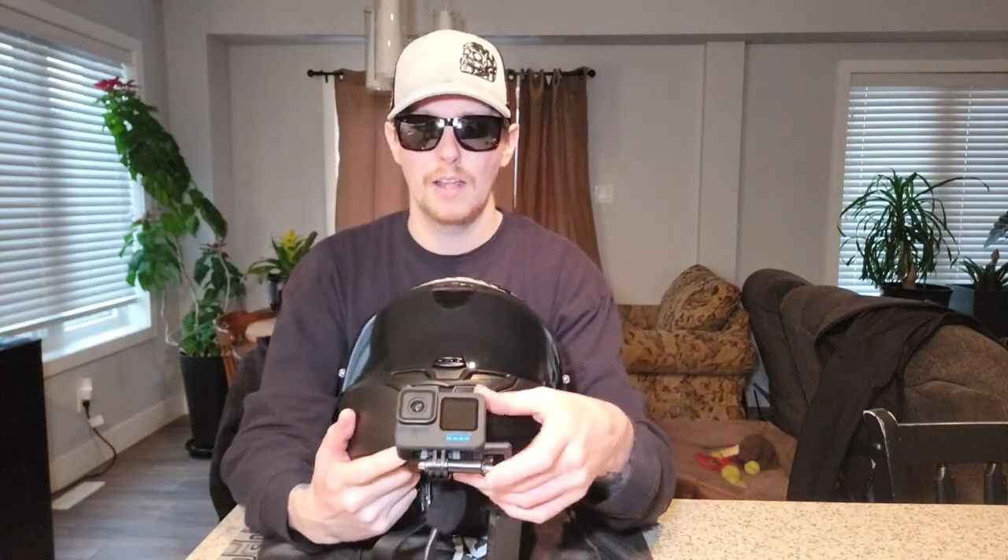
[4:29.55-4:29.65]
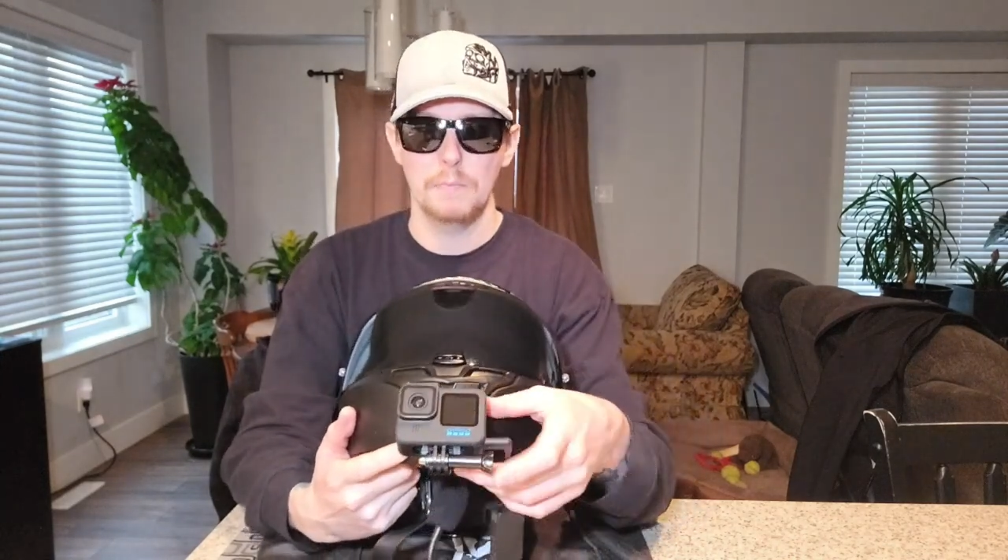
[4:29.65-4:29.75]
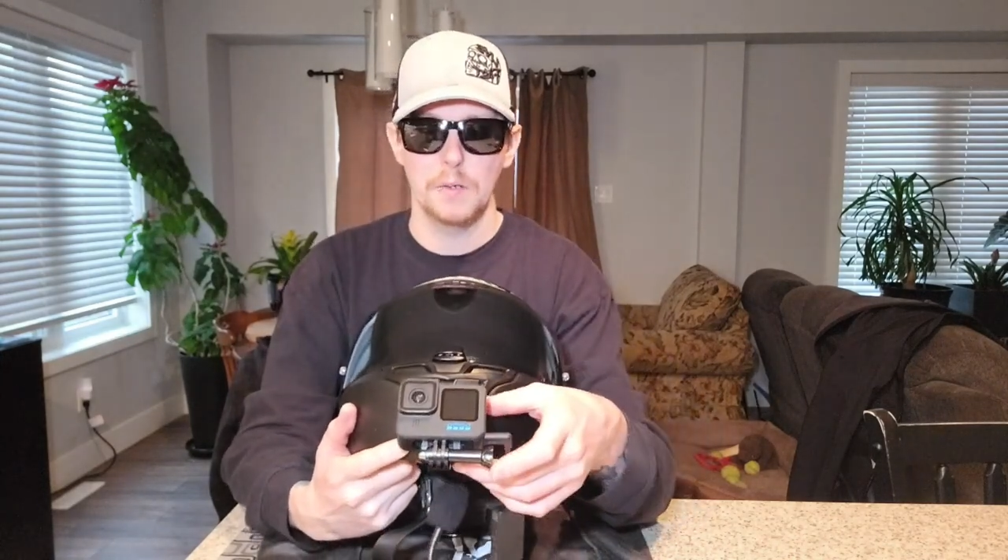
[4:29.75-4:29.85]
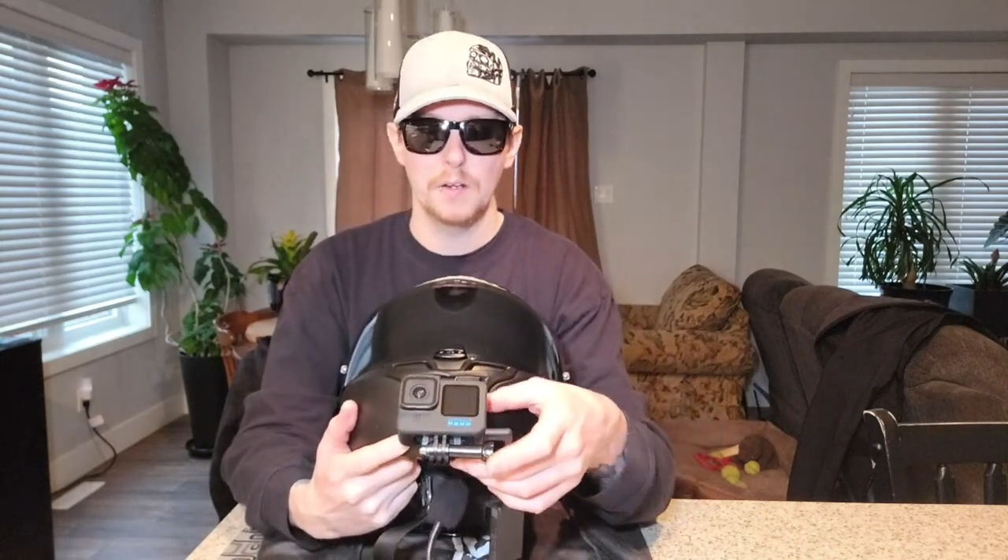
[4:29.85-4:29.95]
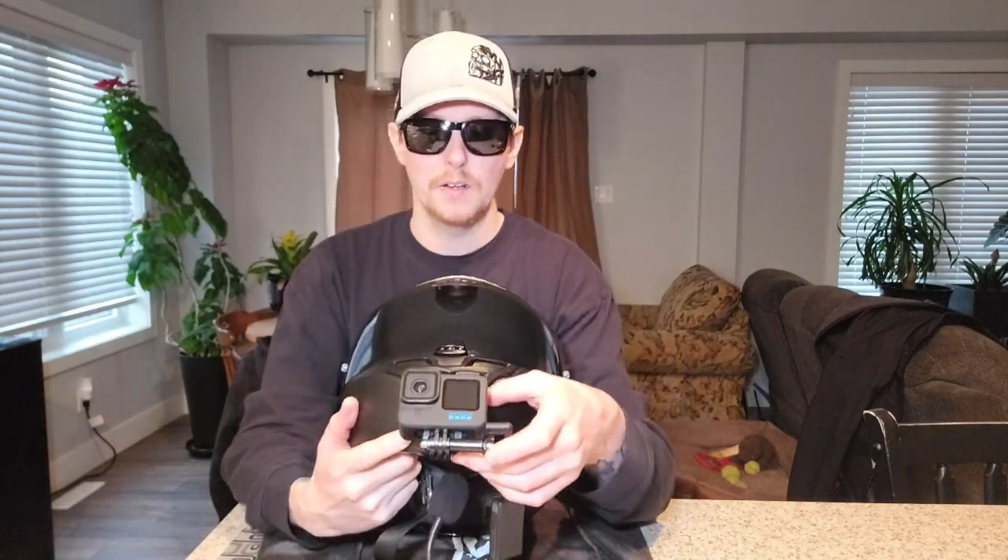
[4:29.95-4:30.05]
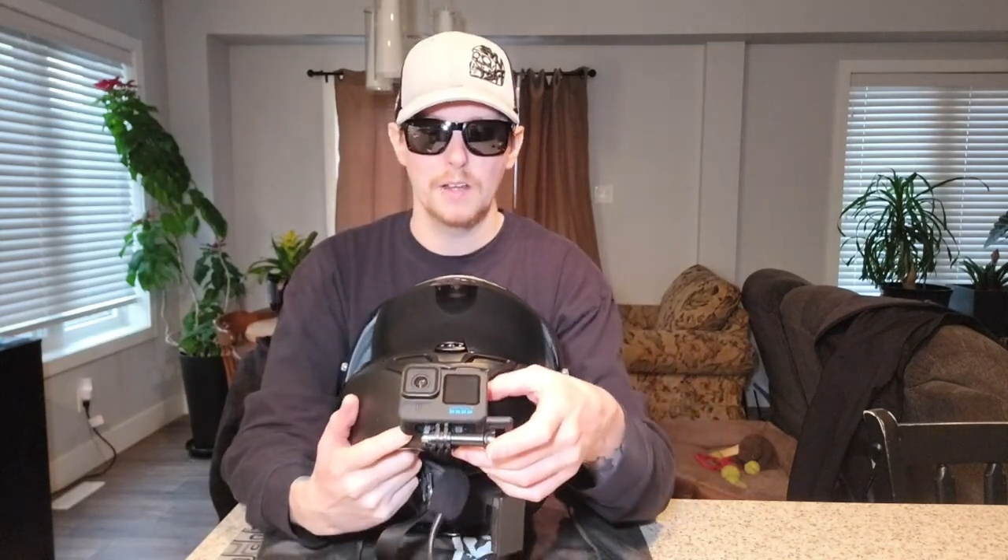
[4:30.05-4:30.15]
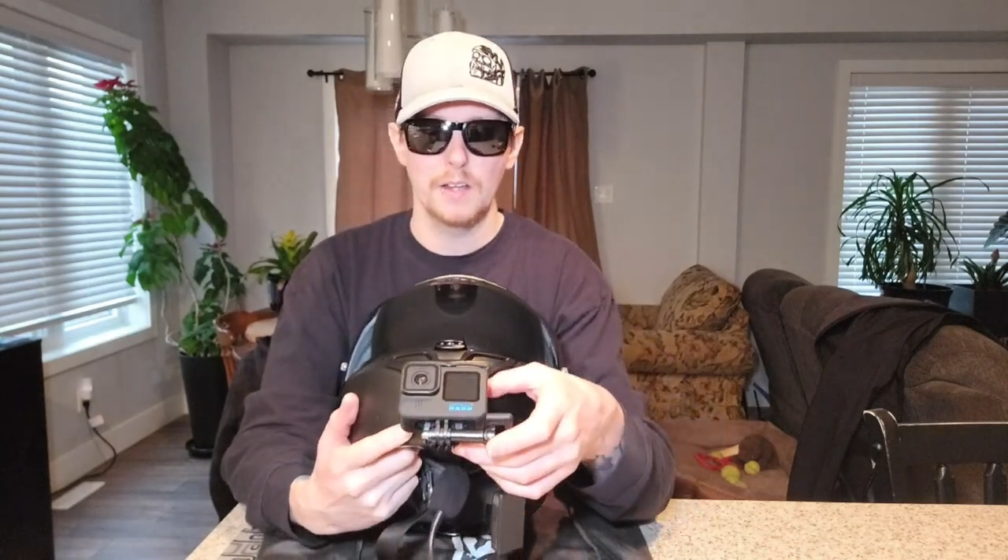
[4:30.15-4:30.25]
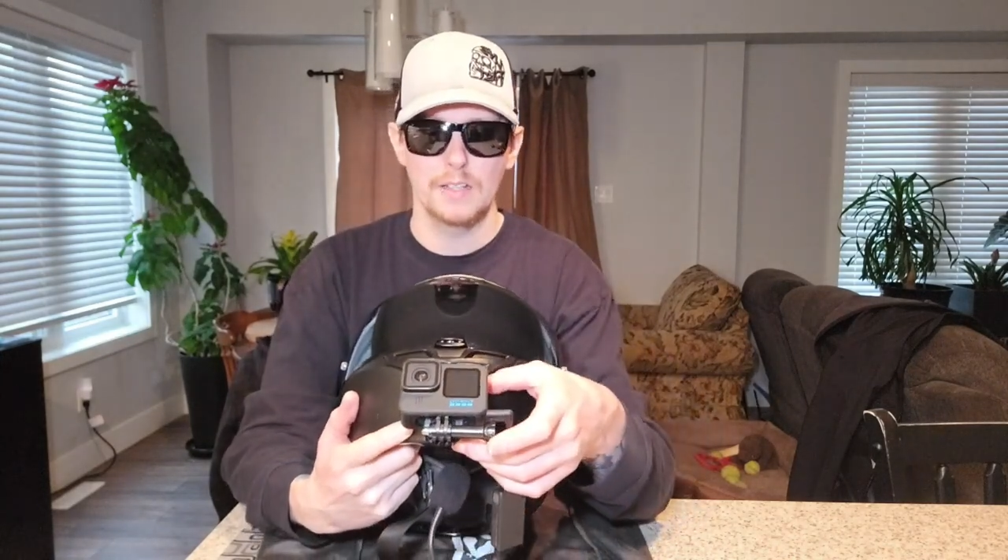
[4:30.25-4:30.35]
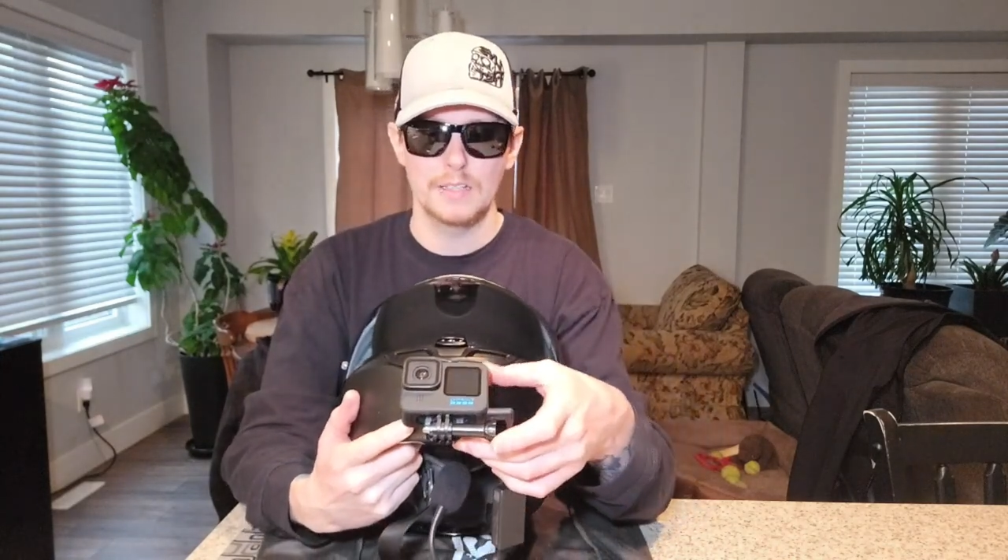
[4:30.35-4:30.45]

I put it on